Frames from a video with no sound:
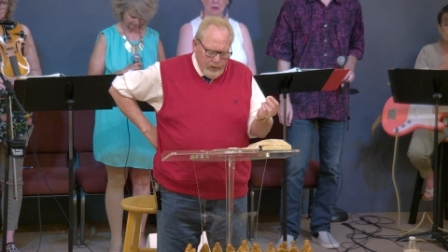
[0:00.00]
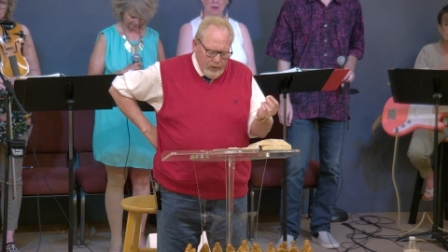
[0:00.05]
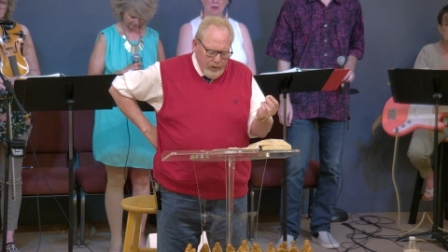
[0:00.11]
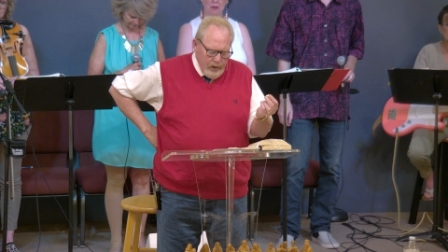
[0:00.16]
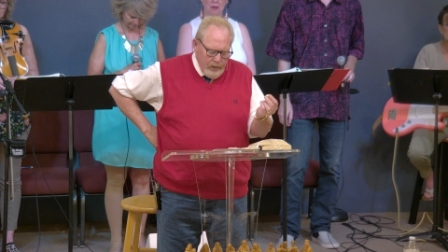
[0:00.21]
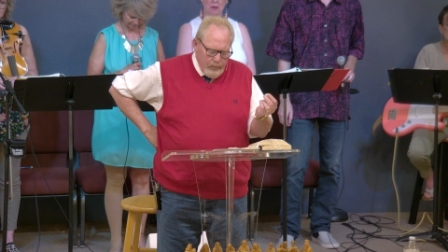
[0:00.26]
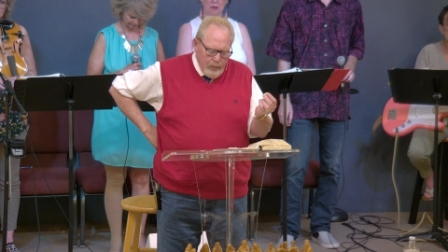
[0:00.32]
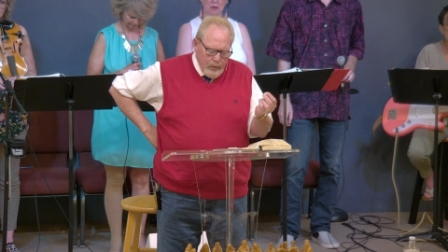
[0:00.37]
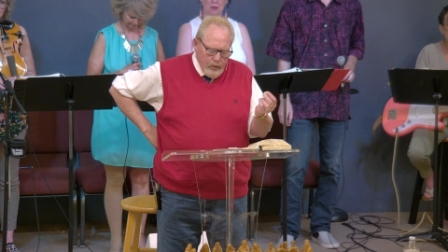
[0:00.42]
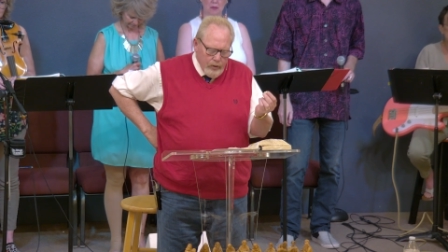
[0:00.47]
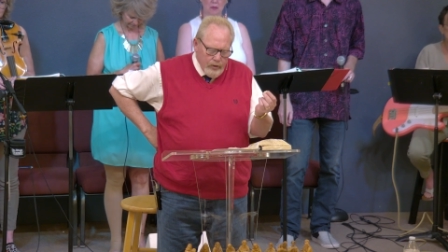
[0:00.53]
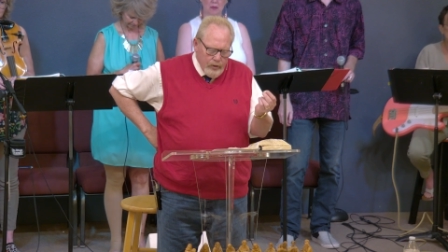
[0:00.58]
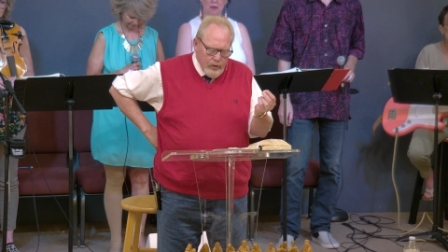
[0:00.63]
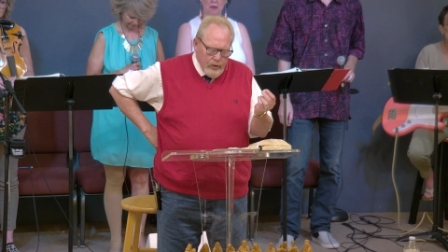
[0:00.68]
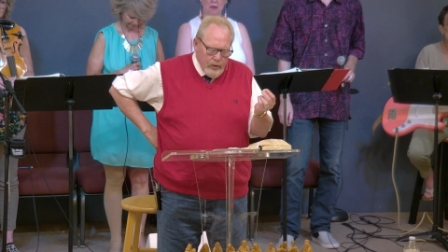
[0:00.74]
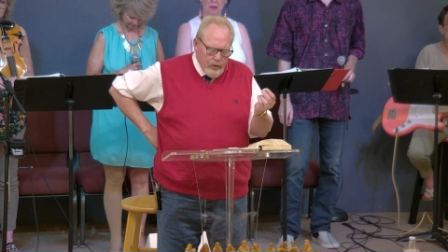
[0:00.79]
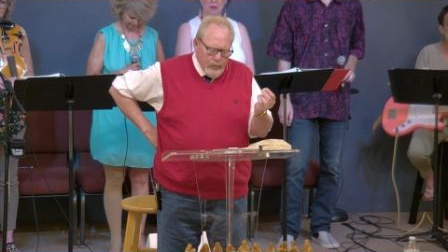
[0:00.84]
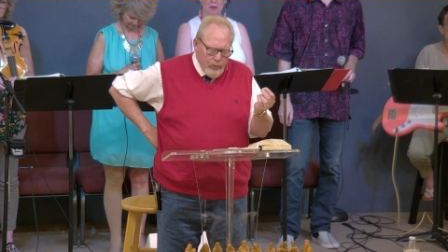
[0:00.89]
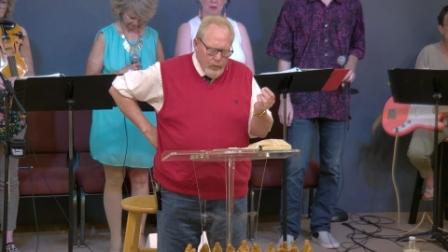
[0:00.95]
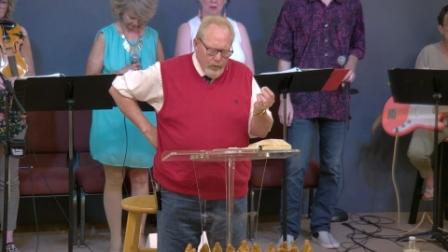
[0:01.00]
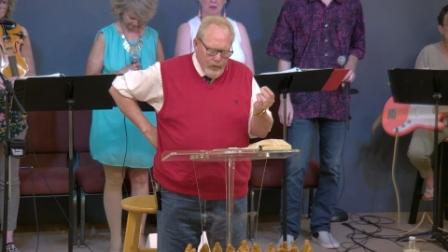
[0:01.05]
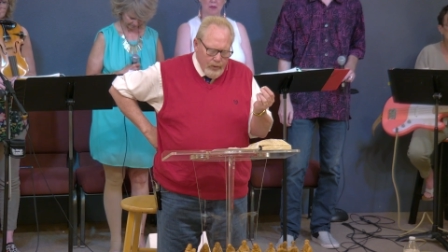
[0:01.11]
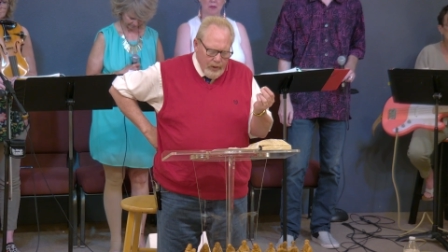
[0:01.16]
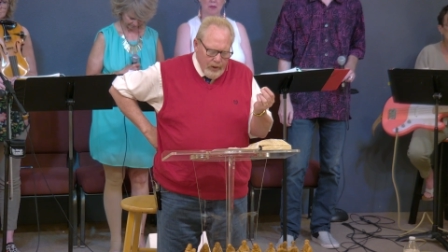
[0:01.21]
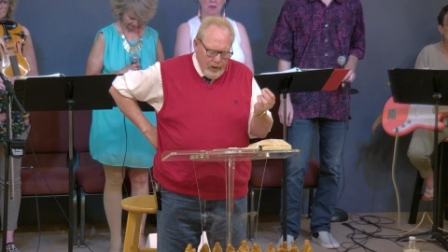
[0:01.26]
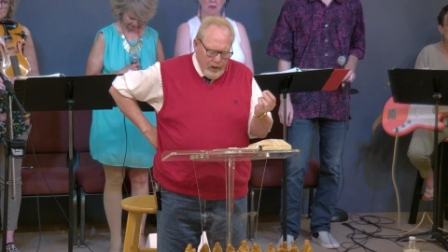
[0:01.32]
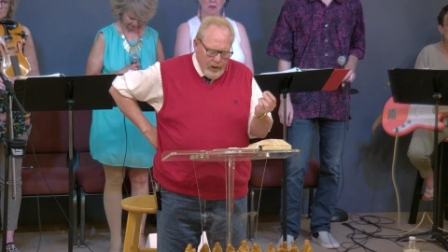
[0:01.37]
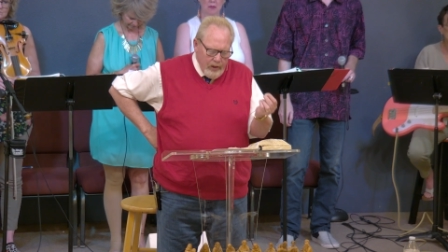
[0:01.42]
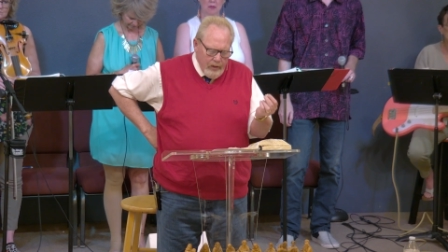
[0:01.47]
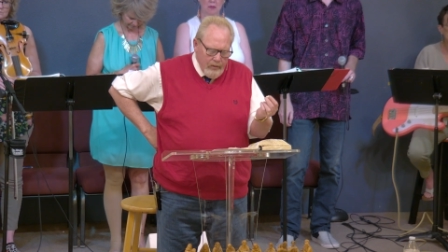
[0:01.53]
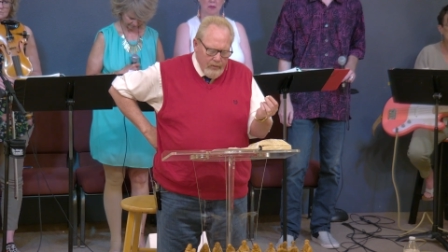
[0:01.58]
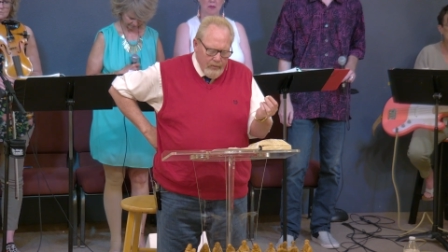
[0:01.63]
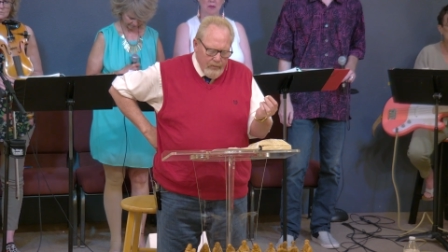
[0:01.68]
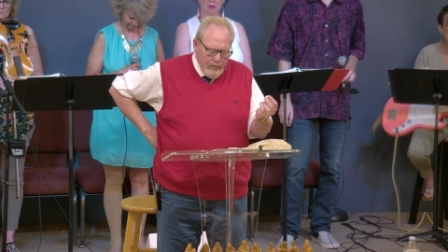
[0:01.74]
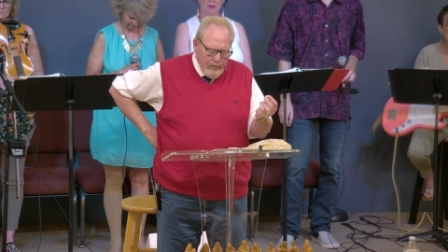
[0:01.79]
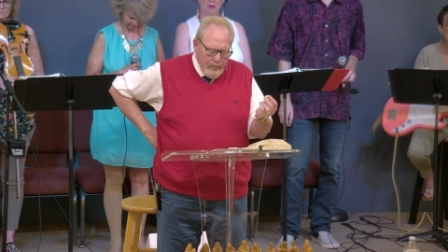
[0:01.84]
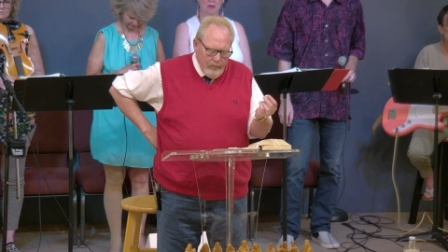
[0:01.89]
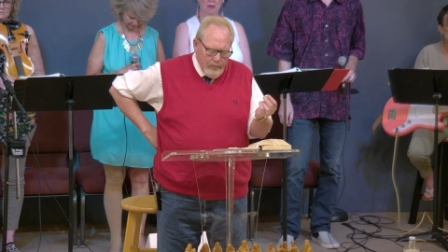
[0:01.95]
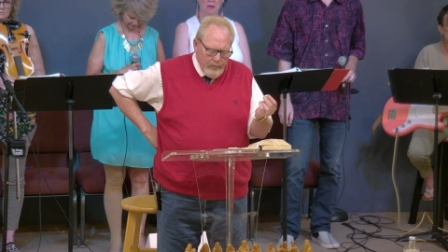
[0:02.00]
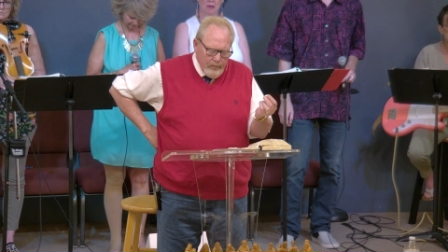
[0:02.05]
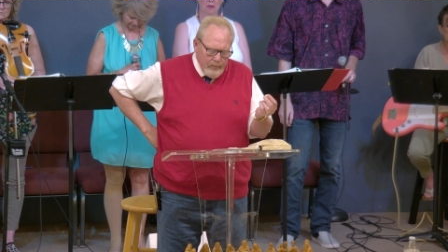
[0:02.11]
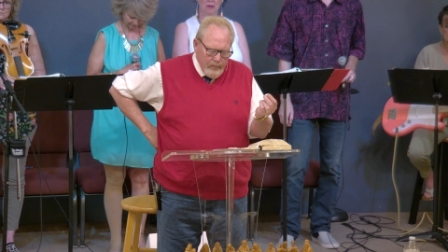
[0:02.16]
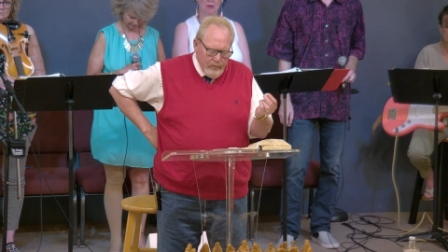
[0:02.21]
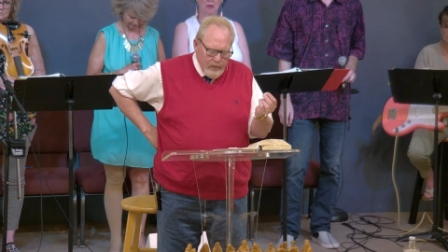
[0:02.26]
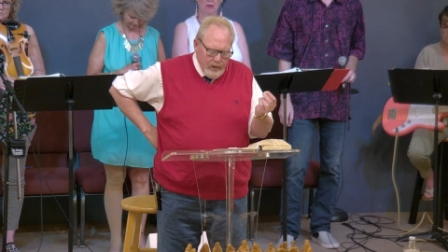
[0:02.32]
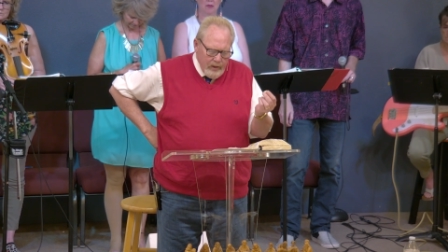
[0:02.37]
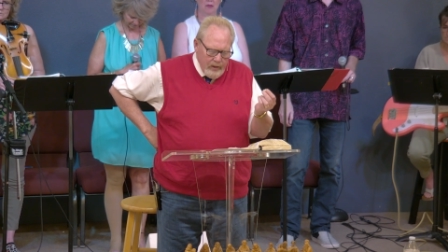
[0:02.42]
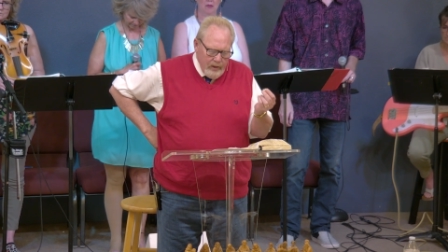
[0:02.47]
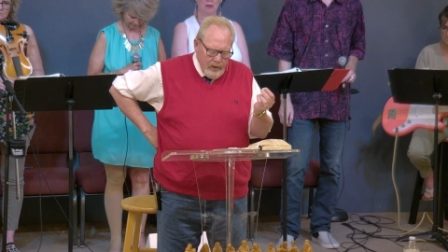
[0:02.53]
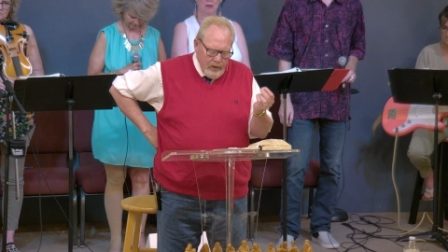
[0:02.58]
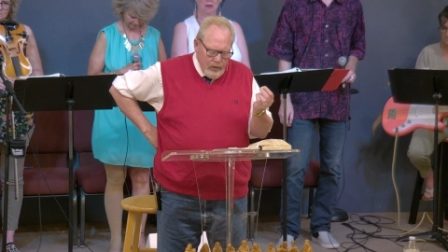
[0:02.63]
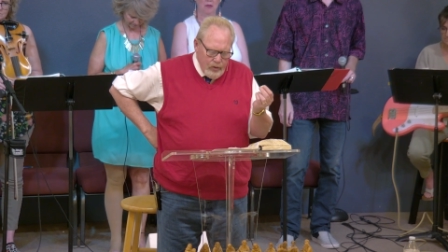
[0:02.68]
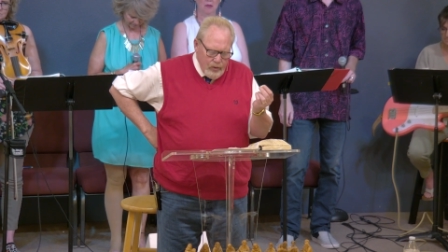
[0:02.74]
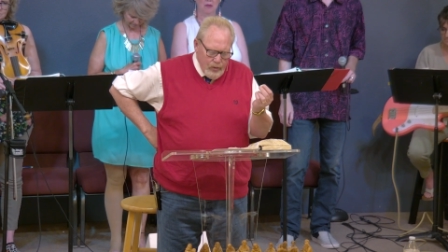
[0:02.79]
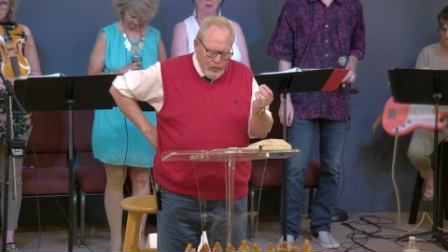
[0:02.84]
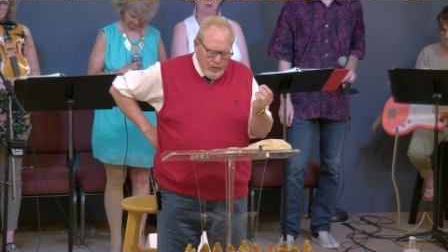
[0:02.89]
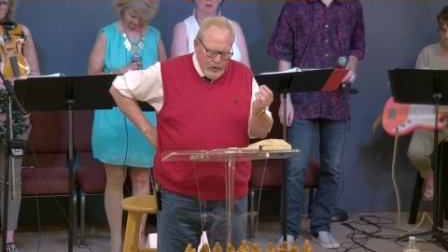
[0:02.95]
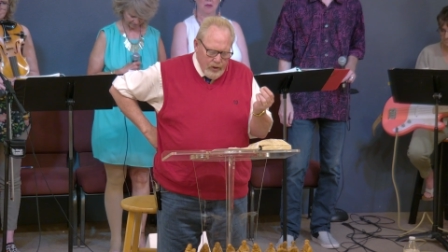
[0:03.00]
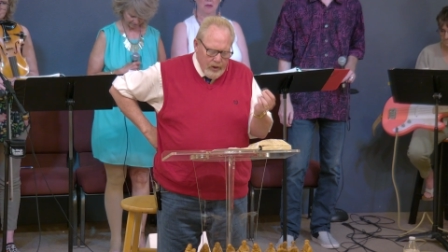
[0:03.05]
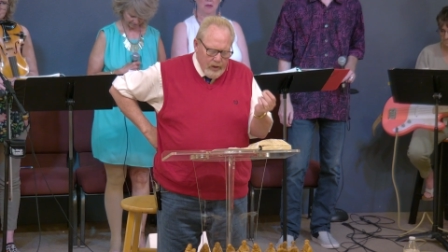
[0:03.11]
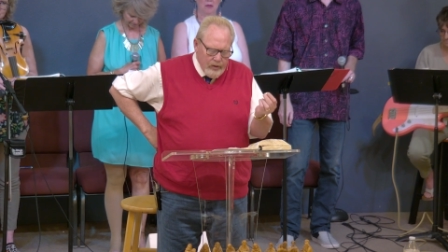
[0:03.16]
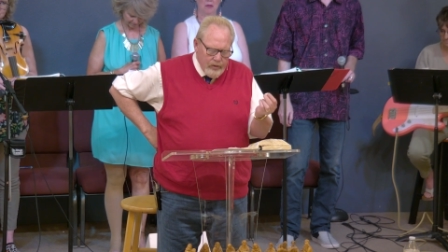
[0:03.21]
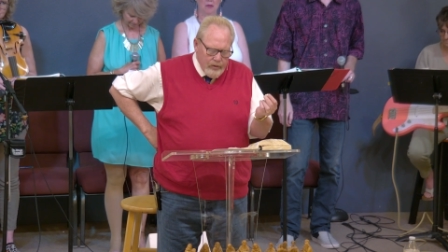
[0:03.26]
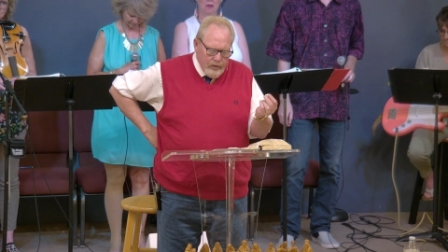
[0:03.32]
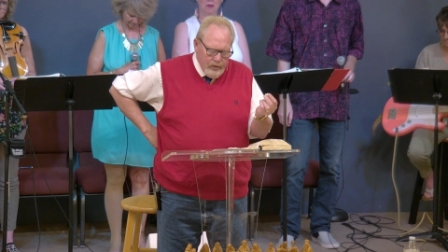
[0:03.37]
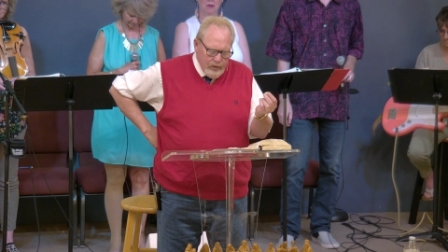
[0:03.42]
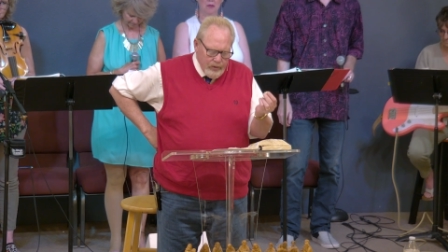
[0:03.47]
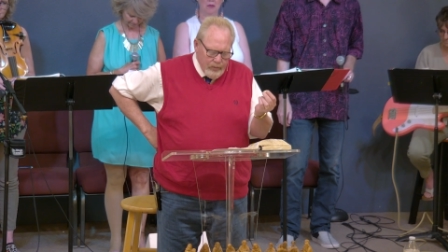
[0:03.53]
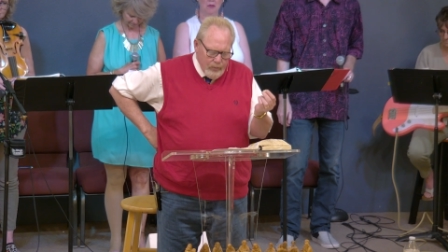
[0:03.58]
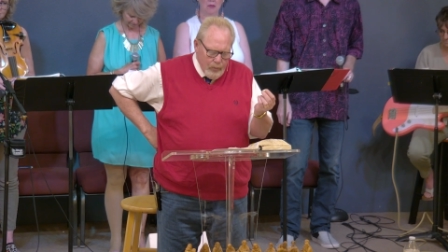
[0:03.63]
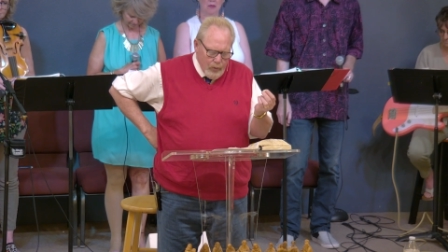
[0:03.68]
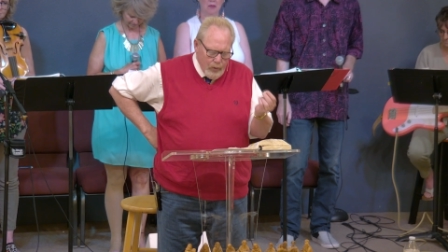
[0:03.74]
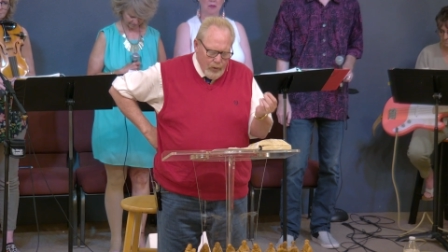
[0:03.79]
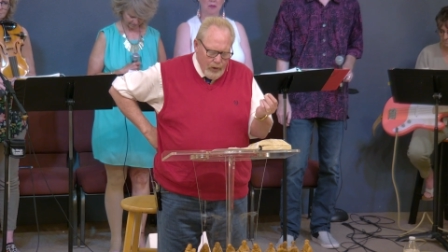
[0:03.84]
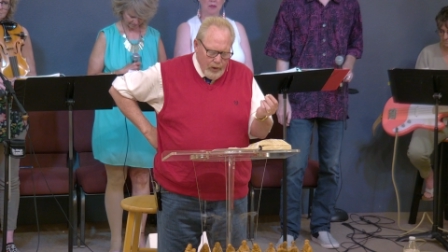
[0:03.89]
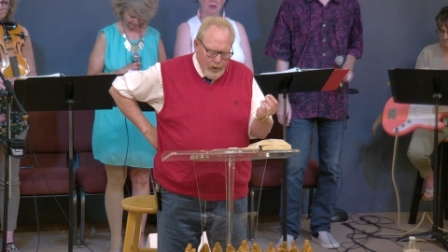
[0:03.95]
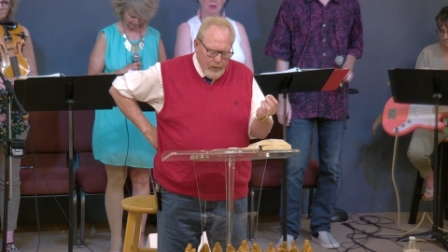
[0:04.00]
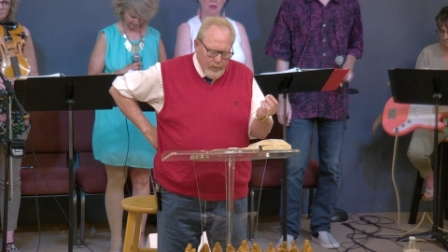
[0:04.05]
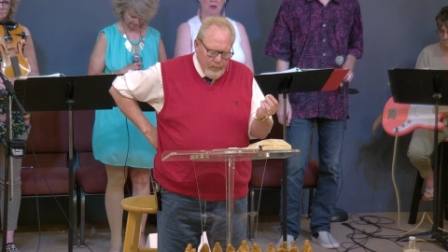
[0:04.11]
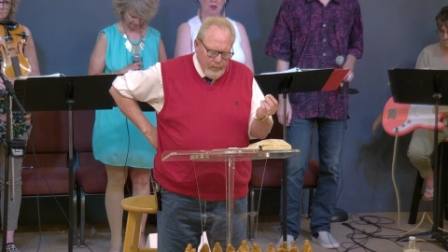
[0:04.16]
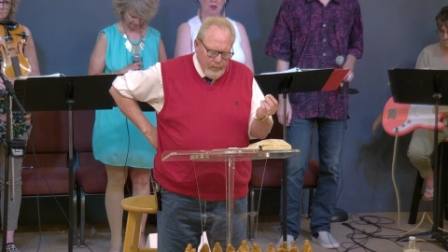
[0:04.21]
to that person that we're thinking of that needs your touch this morning.